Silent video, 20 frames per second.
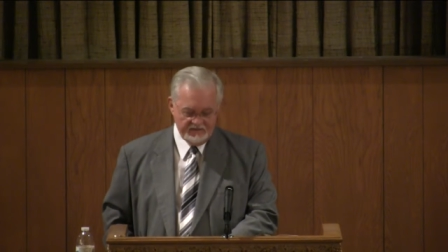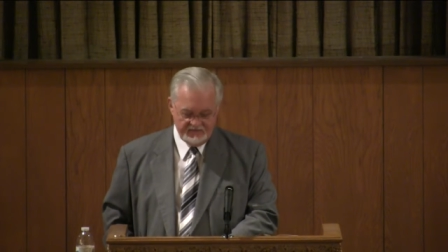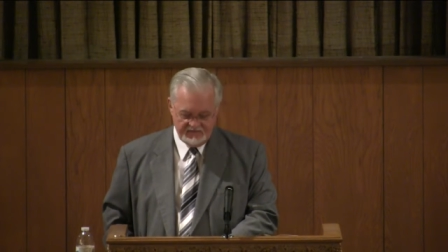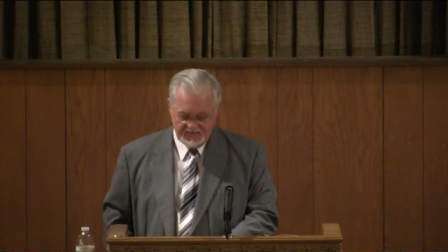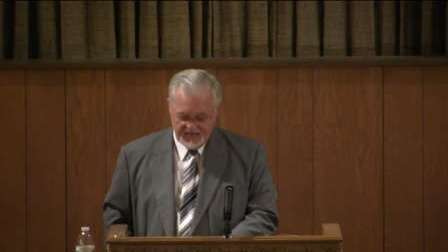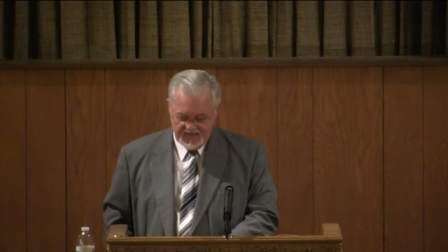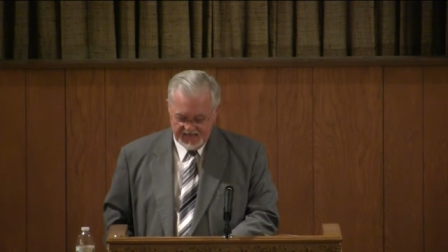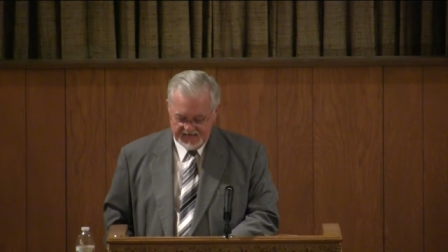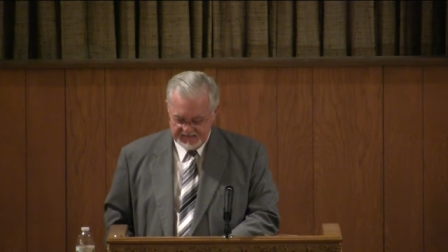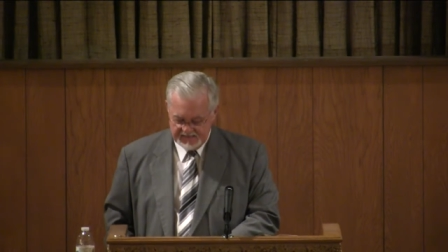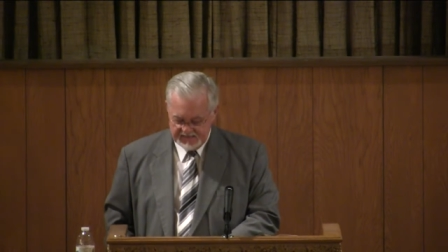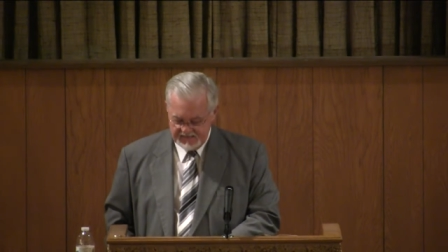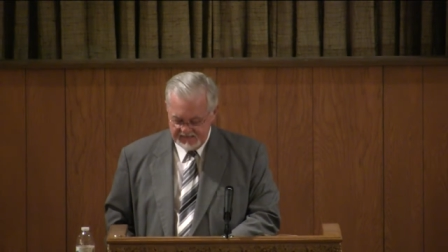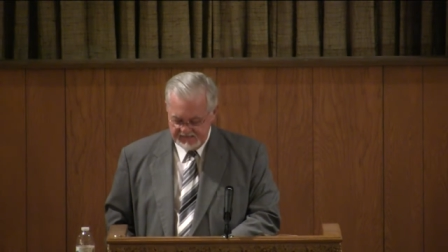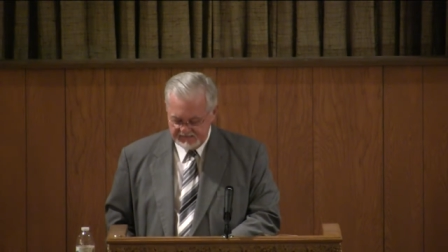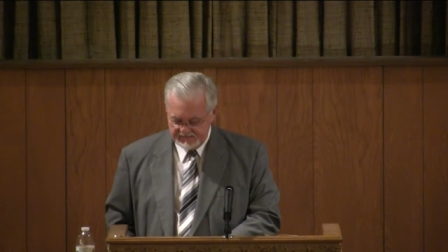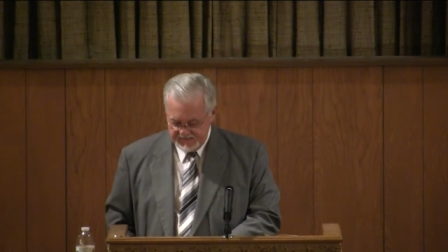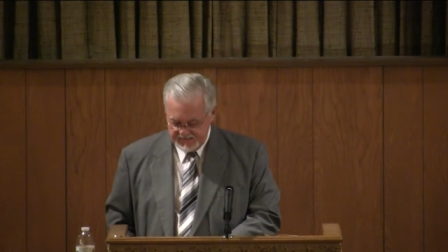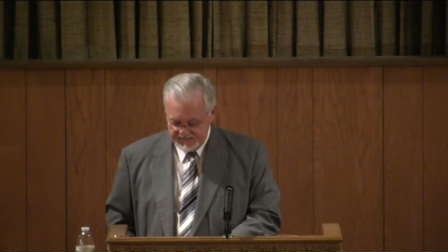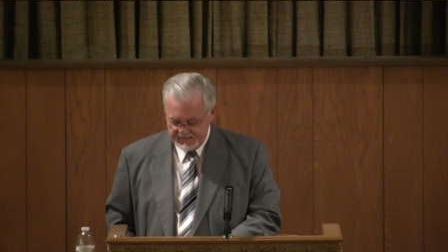that
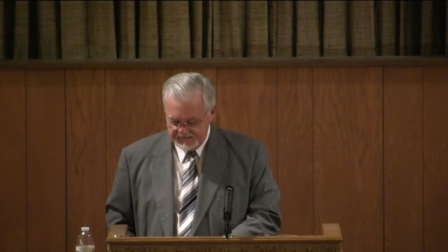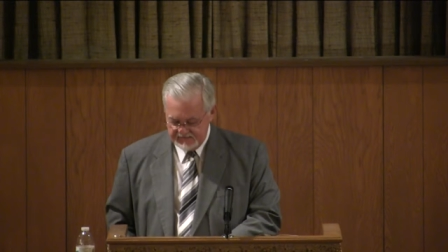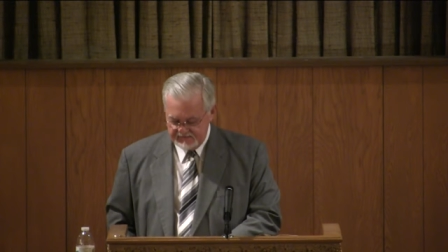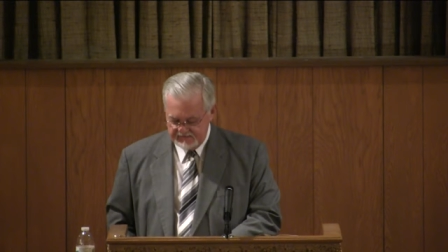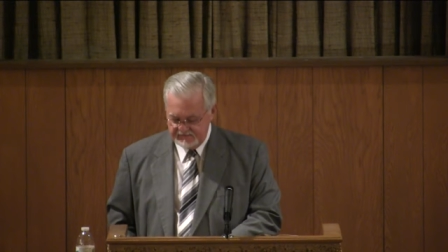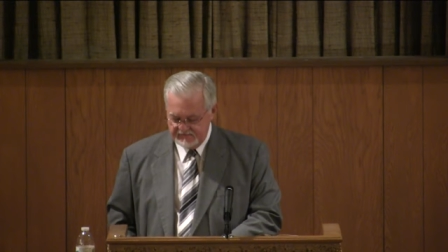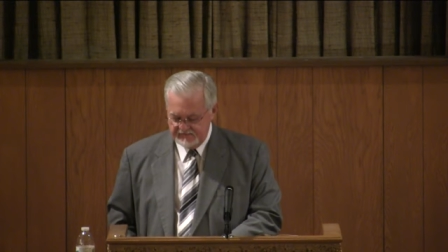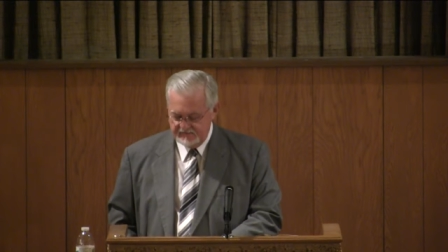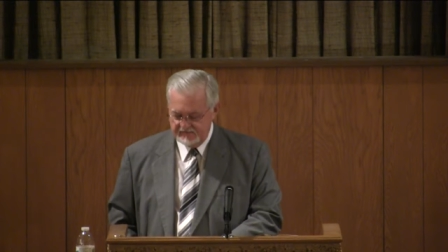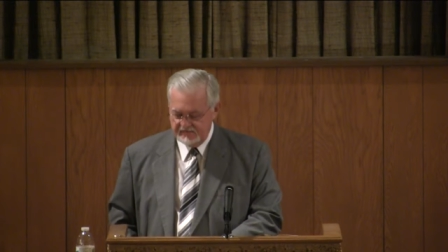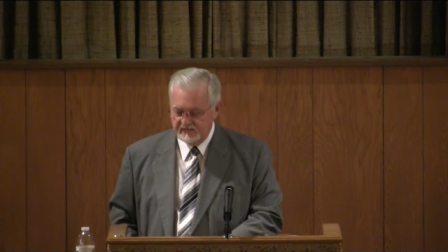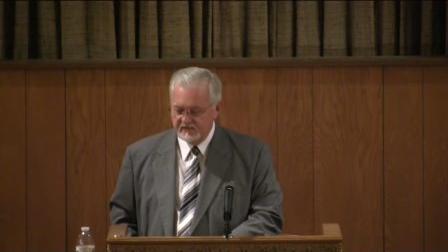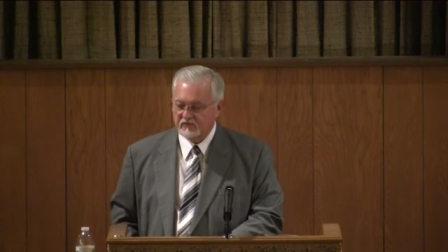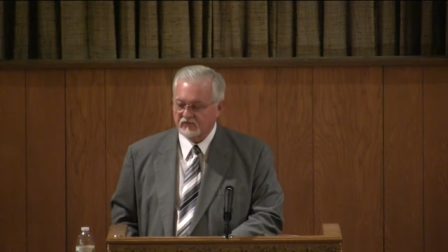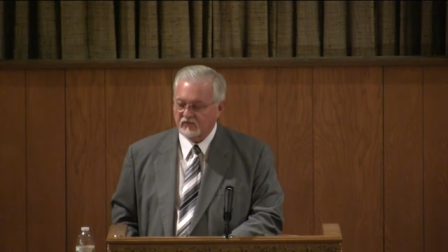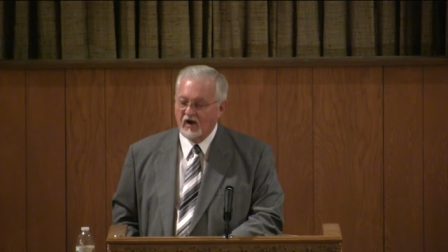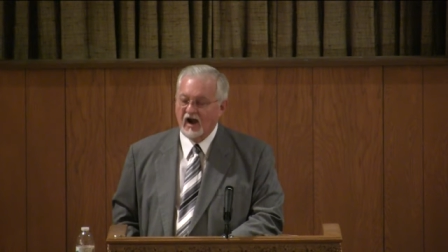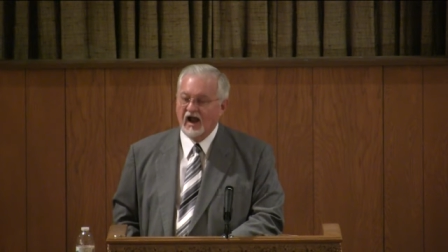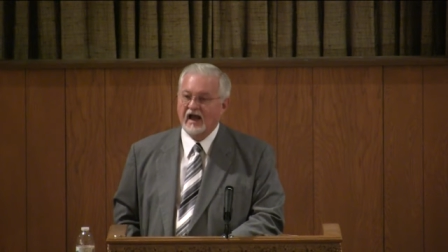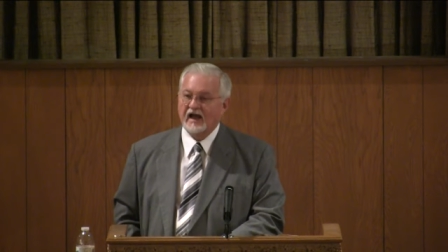is in
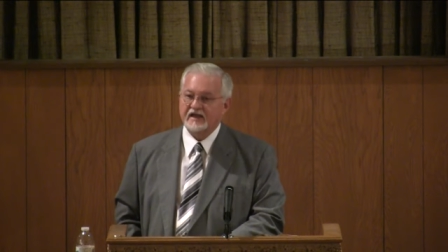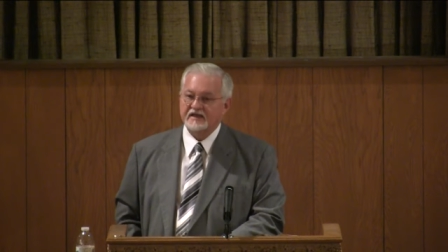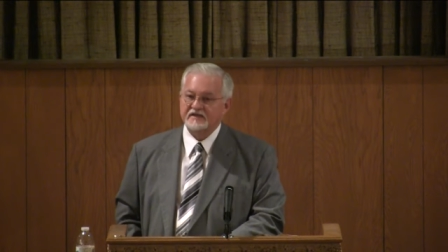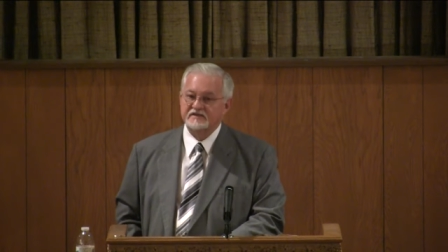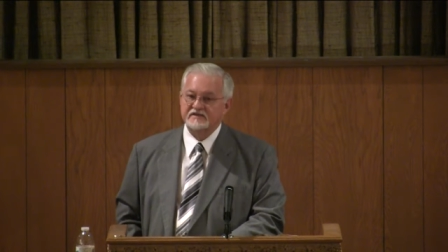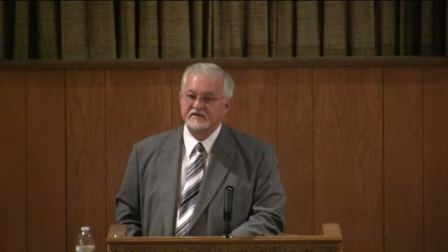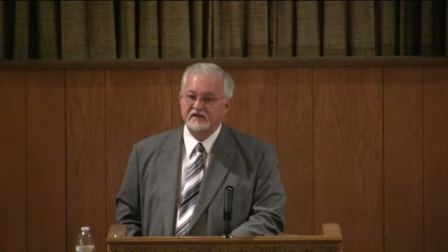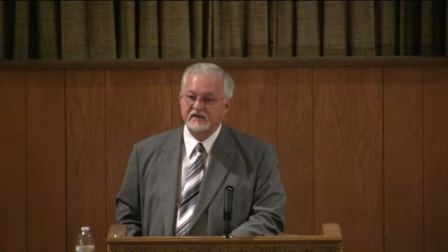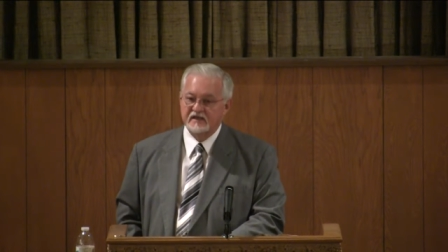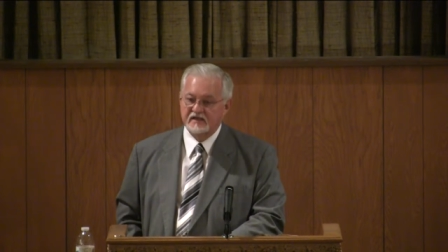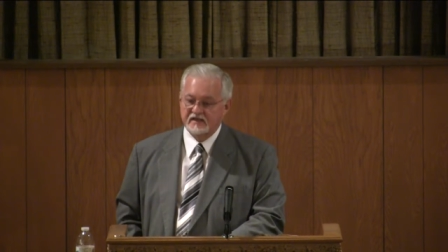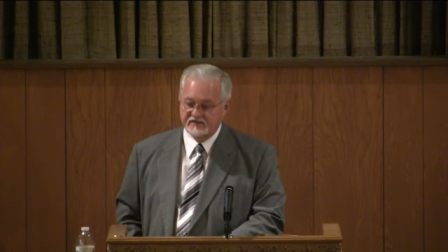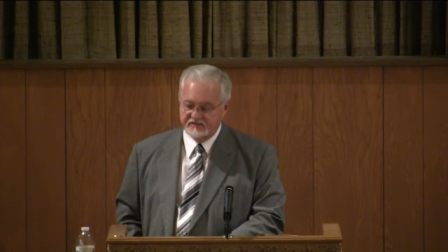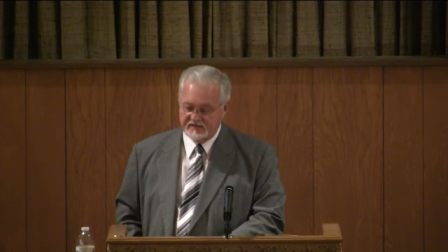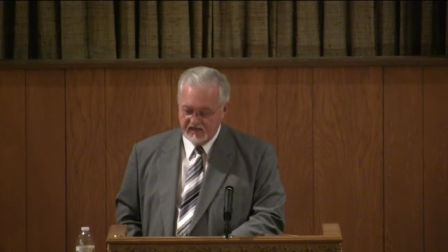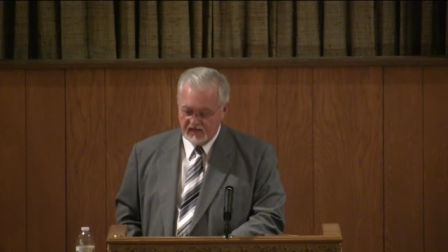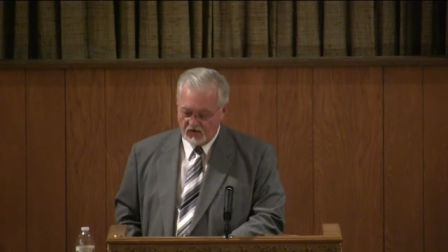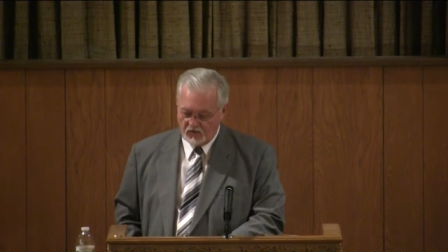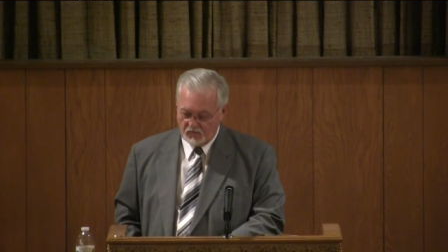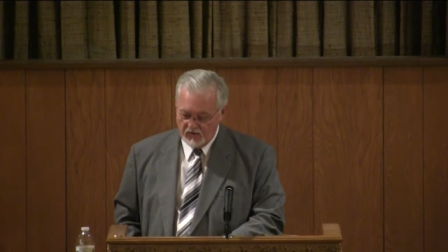Christ
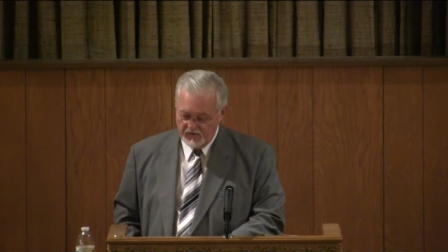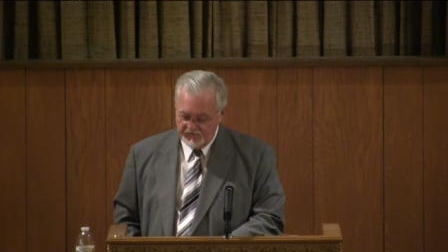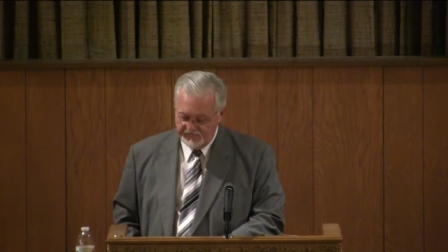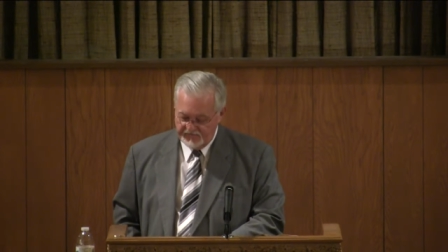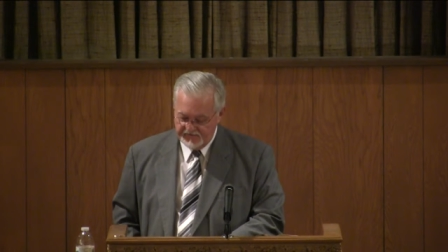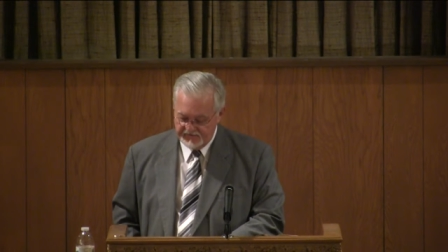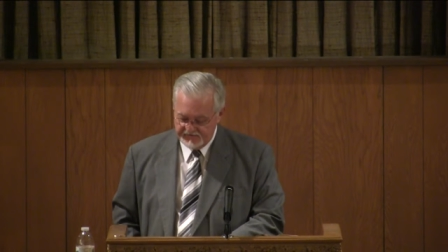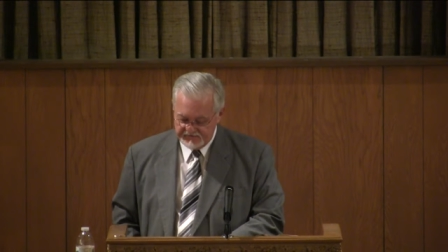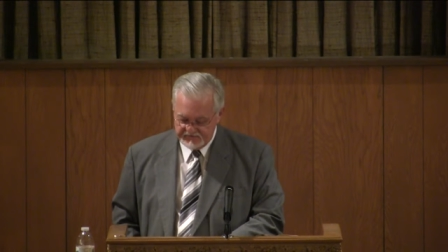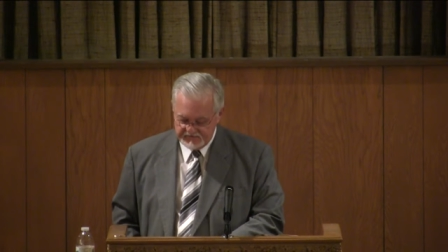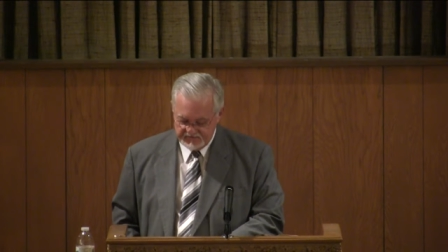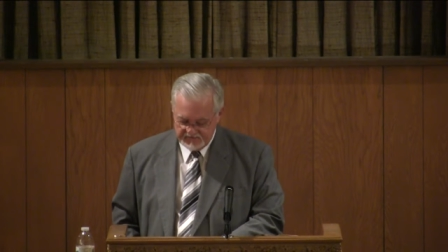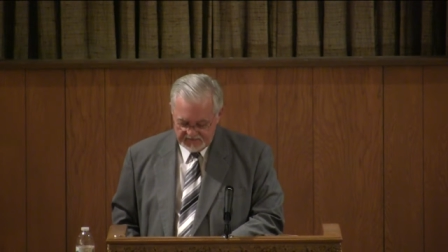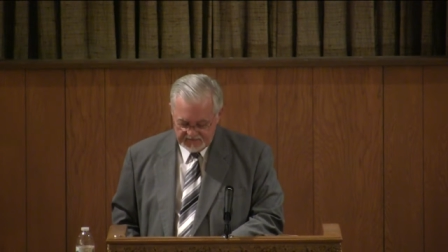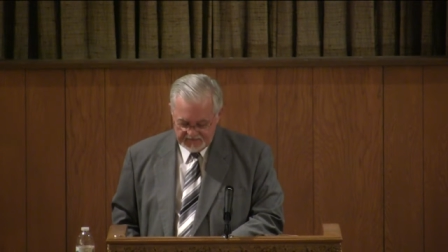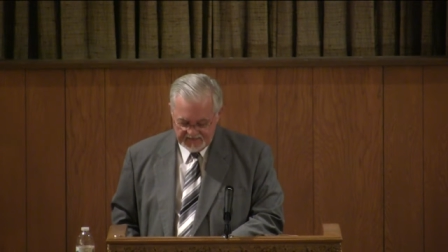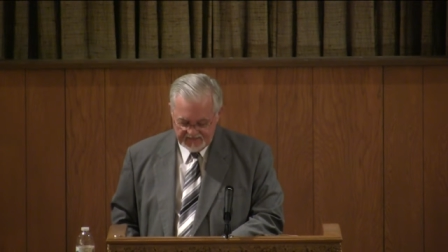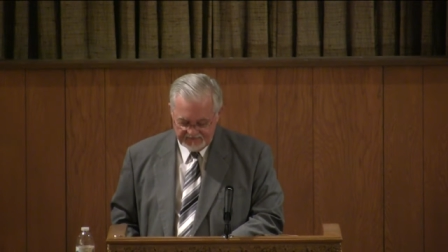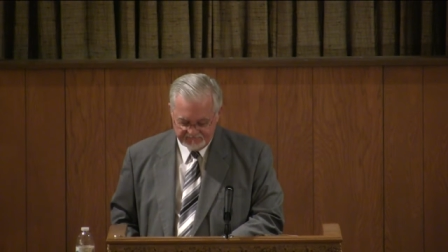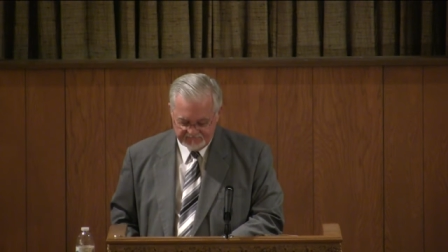2 Corinthians
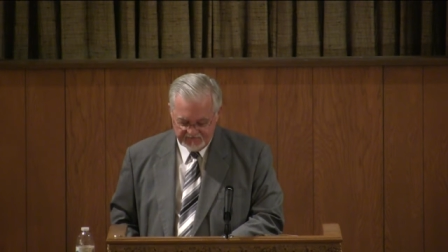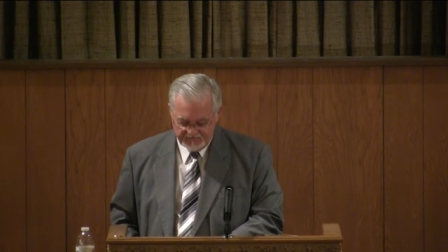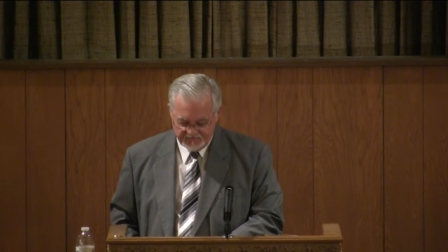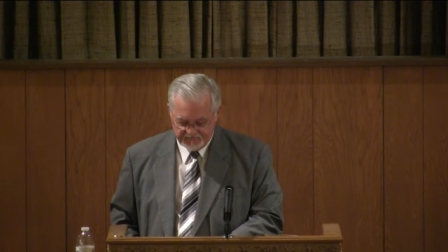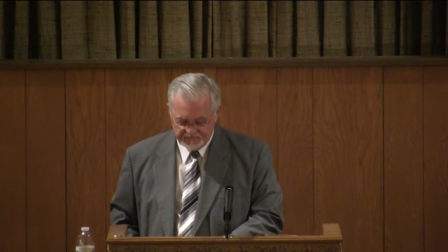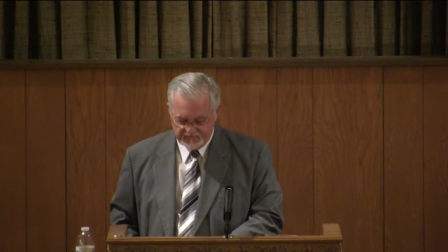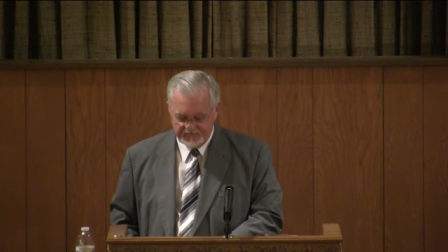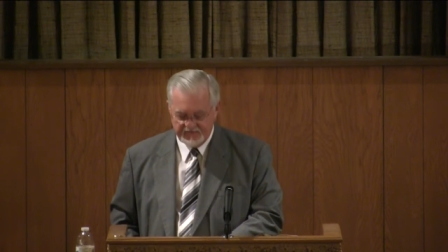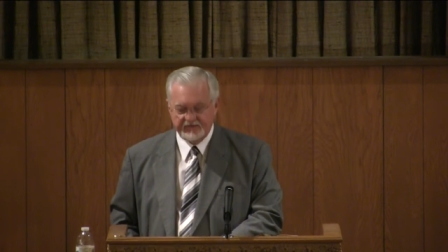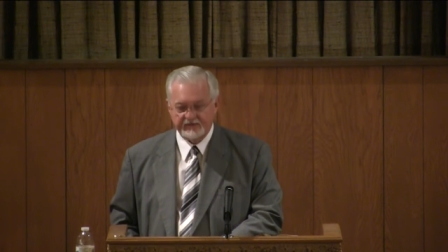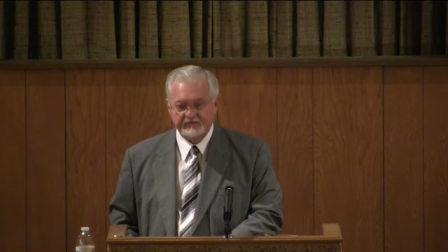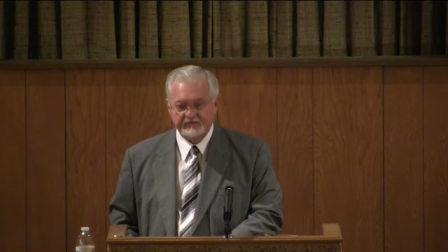11 and 3.